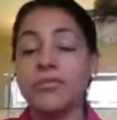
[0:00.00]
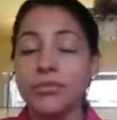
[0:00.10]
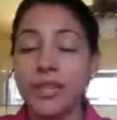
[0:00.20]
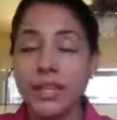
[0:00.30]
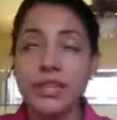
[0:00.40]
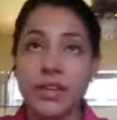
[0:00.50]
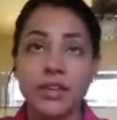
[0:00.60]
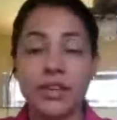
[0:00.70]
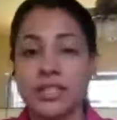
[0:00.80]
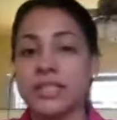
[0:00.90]
And I
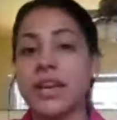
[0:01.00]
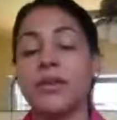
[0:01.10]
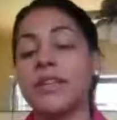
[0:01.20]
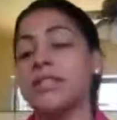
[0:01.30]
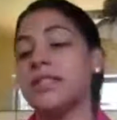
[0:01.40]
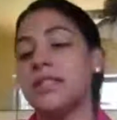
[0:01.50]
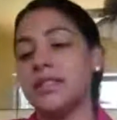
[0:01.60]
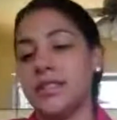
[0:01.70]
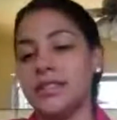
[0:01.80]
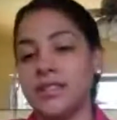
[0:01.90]
really think you're going to see how
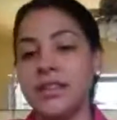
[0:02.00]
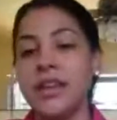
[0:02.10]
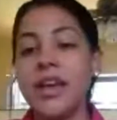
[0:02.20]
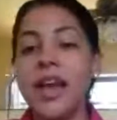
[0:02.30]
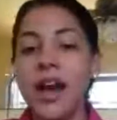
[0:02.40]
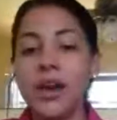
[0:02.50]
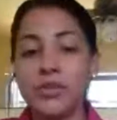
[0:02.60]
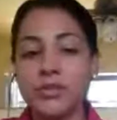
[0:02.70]
easy this is and